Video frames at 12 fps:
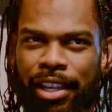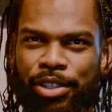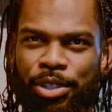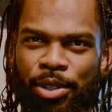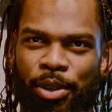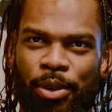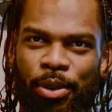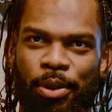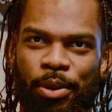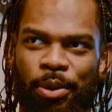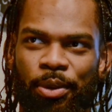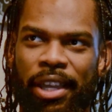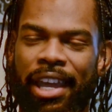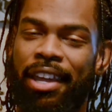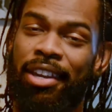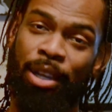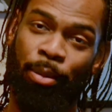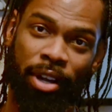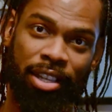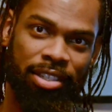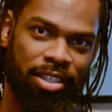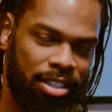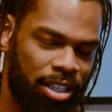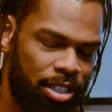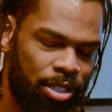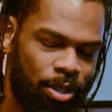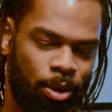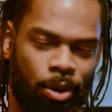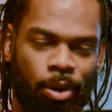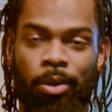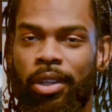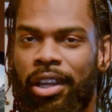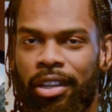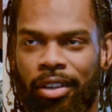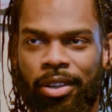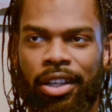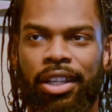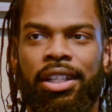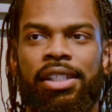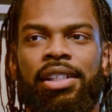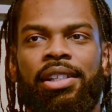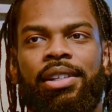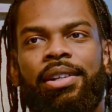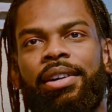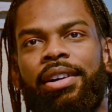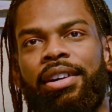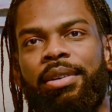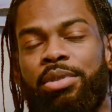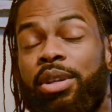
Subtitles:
so the editing process takes a whole lot longer. So I'm